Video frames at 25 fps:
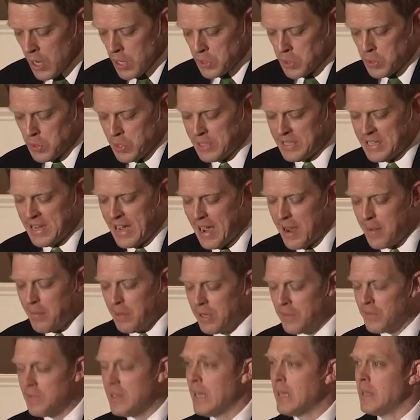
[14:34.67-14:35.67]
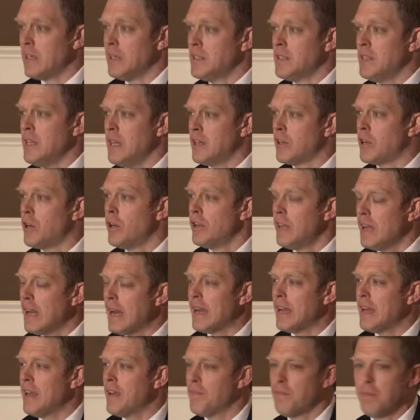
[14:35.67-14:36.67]
So the timing of Danley's need could
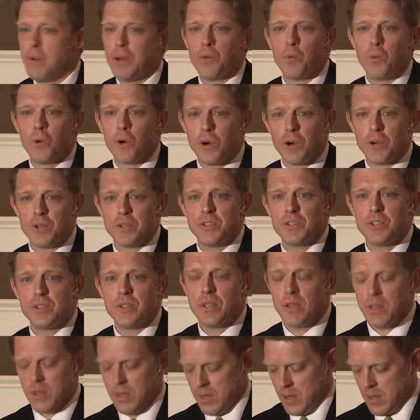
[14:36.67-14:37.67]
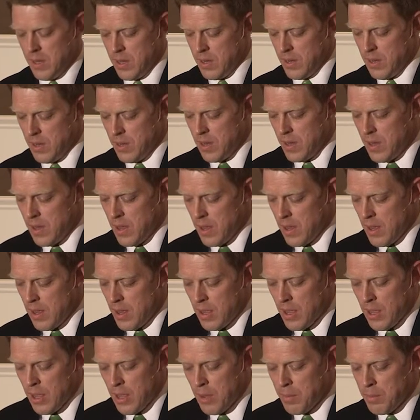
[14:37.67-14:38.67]
not have been worse.
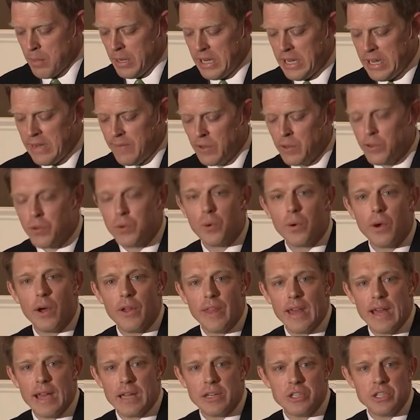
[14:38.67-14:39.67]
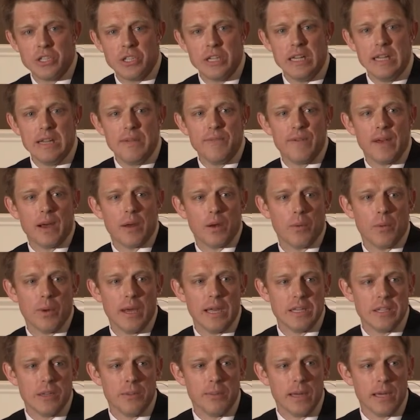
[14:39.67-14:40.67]
But even through all that, she found a
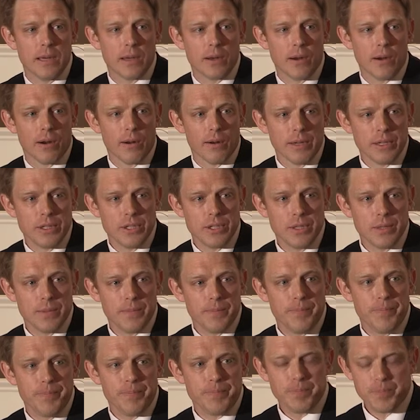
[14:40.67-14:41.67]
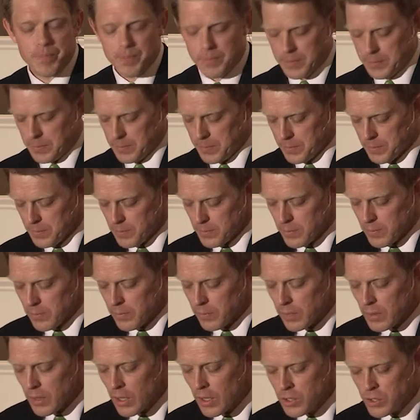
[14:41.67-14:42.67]
way to be encouraged.
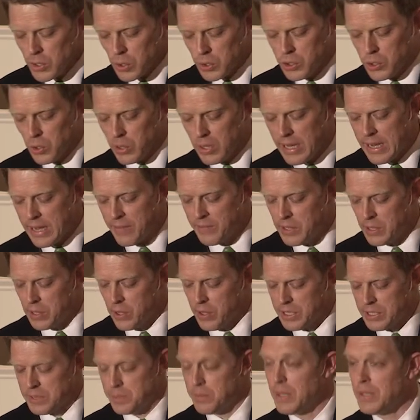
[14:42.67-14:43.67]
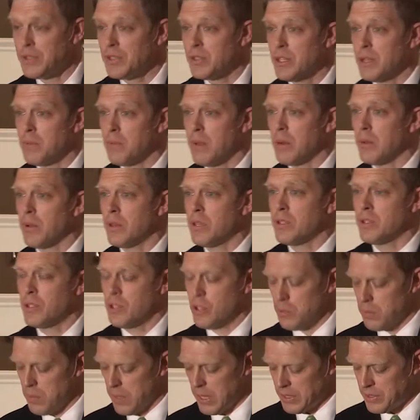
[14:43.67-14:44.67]
So shortly after Christmas, she'd been with us
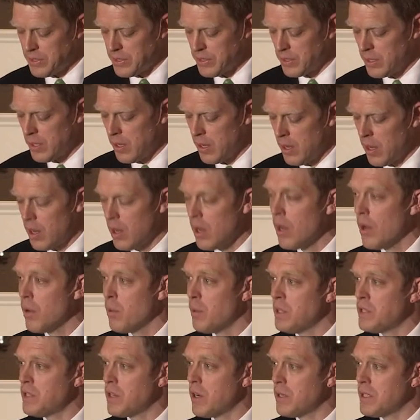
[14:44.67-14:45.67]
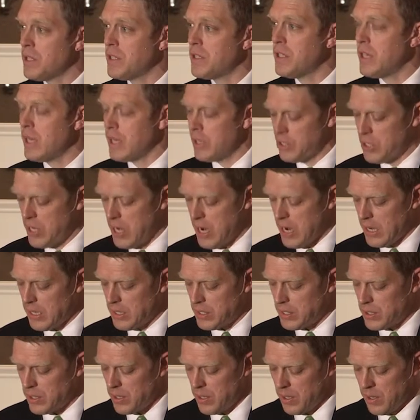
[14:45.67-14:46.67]
two months, we start to see a
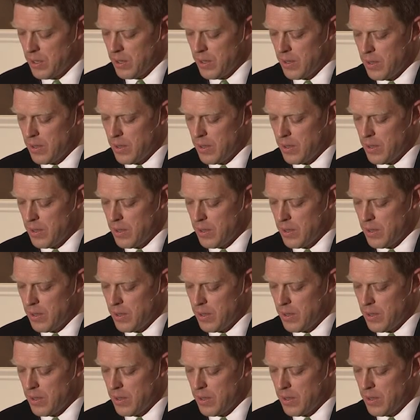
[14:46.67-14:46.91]
change